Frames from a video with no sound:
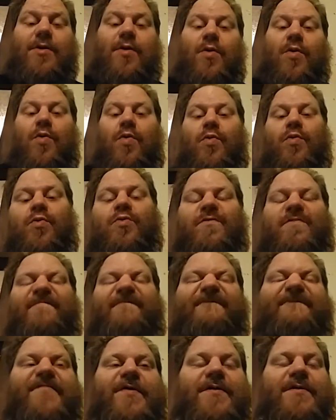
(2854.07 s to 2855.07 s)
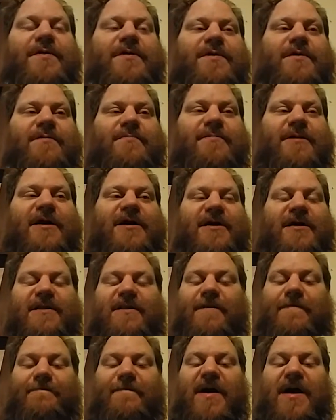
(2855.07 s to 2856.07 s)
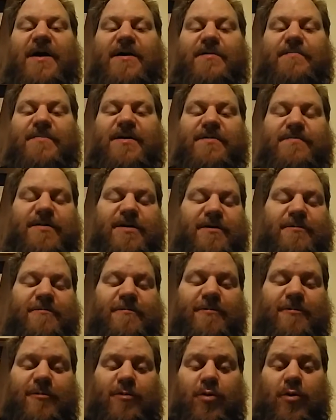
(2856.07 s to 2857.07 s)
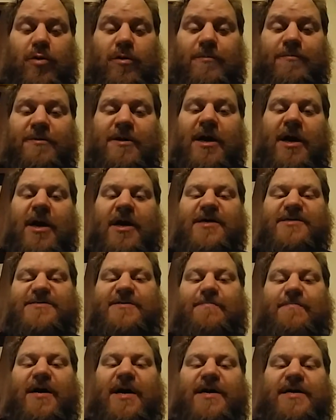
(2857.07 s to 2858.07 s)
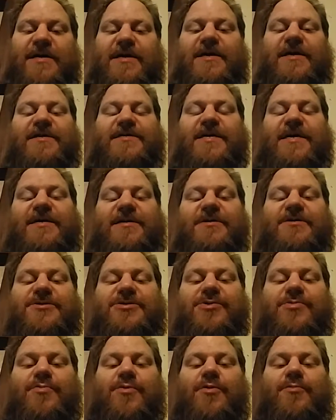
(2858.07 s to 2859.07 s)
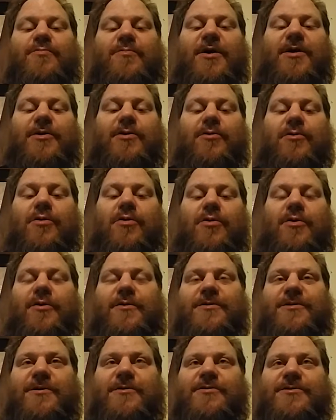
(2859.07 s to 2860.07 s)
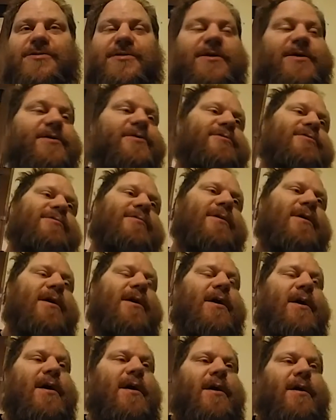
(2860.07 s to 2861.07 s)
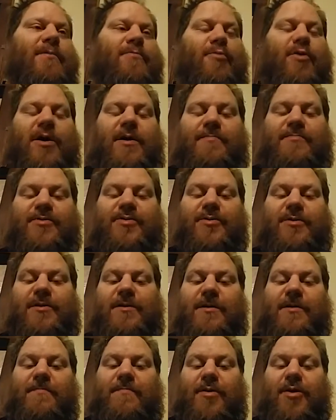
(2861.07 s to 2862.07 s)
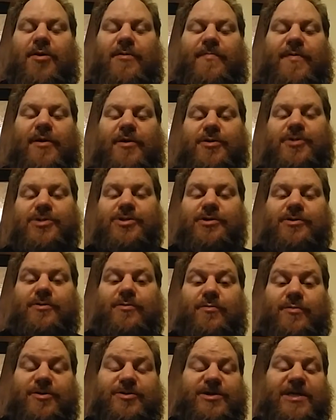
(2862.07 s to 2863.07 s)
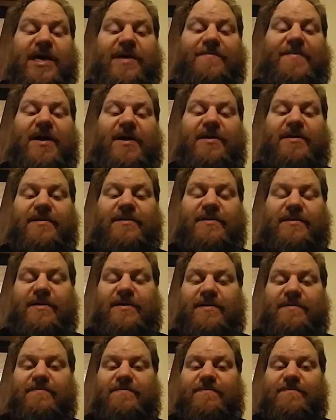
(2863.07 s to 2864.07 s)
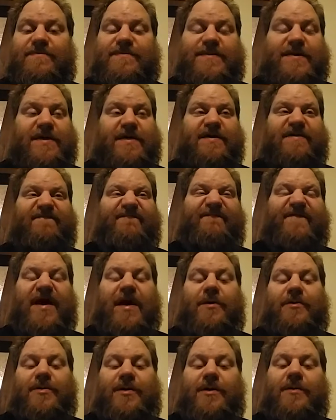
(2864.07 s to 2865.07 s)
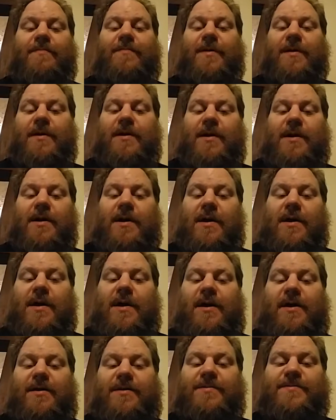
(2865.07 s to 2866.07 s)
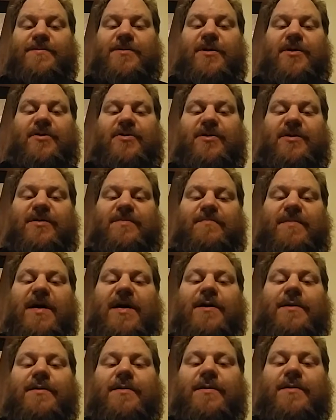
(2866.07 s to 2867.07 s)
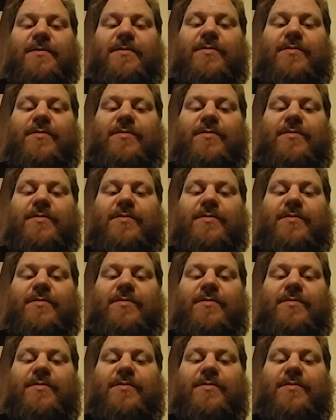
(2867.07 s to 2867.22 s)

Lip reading: Old feeling of like a lobotomy being performed. Somebody in a technician room later on, years later, while I'm doing a lumbar puncture, which came out fucking fouled up, talking in the back,